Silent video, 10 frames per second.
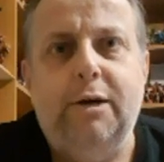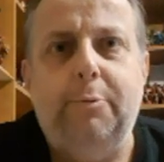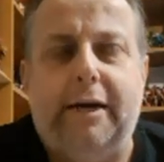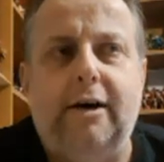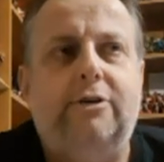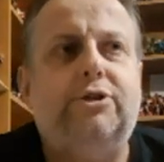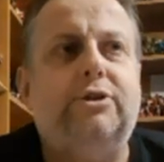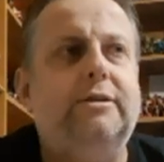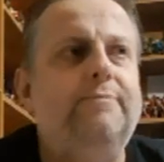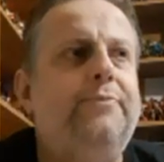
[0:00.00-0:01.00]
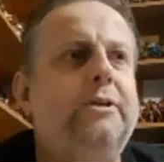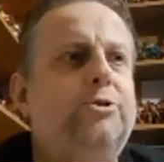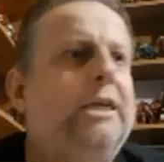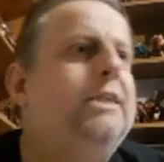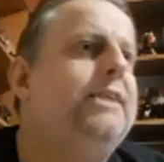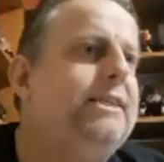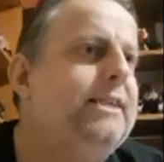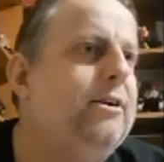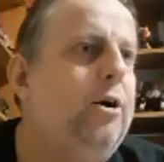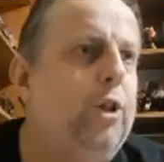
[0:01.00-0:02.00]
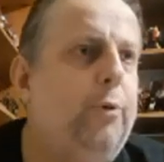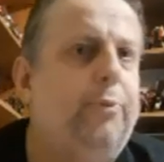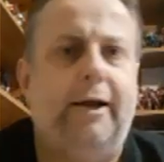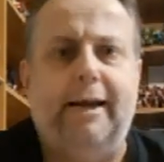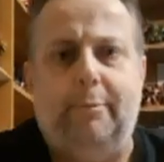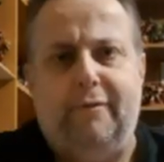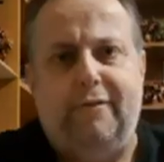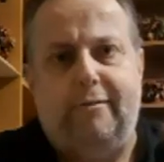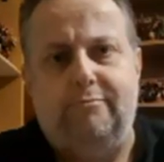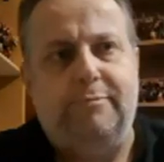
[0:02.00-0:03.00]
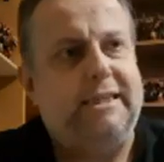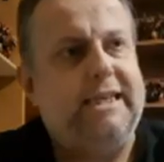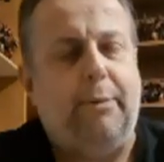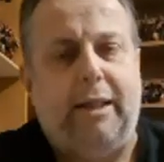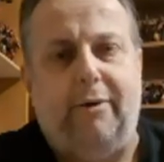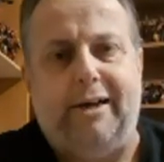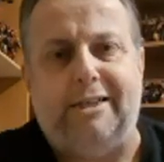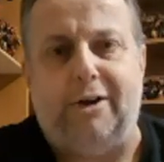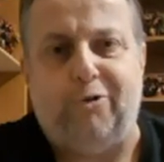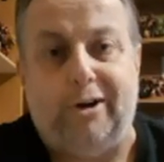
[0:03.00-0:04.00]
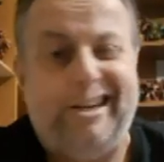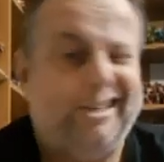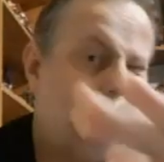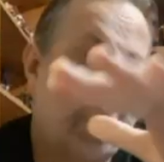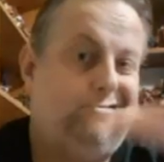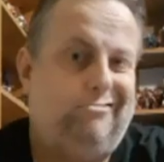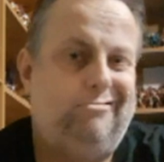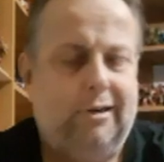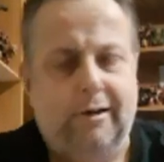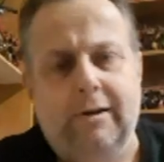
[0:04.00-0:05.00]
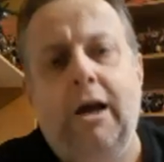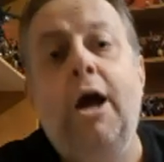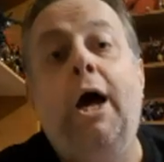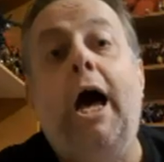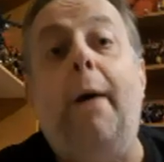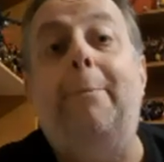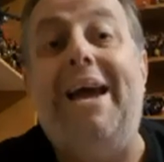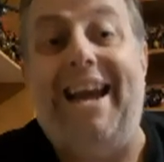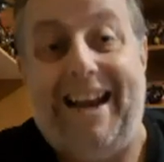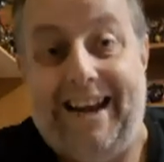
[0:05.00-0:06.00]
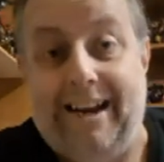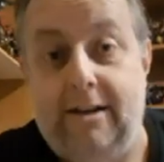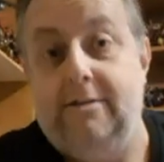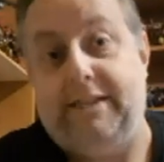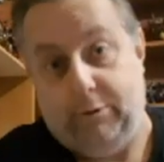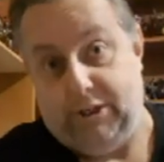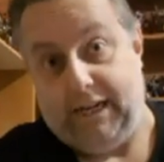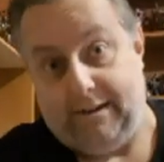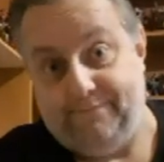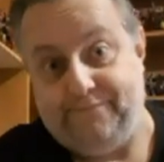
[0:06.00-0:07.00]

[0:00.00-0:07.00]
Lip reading: because trying to set it all up and get my table out, etc., is a pain, shall we say.